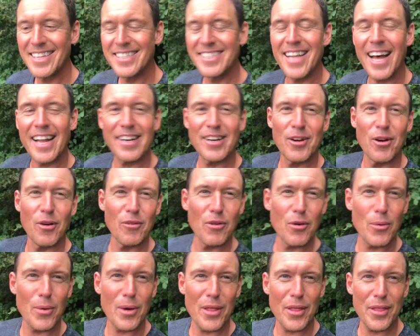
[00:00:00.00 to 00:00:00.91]
done and
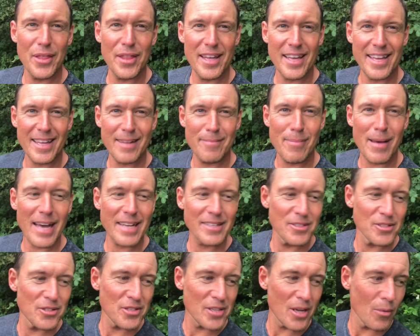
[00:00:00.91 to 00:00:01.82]
over with and get back
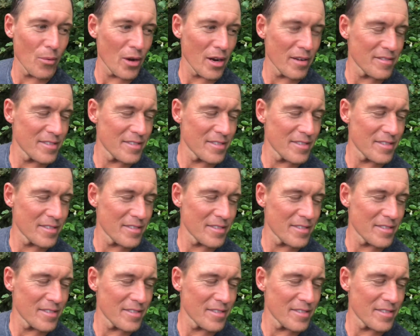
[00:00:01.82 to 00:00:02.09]
to somewhat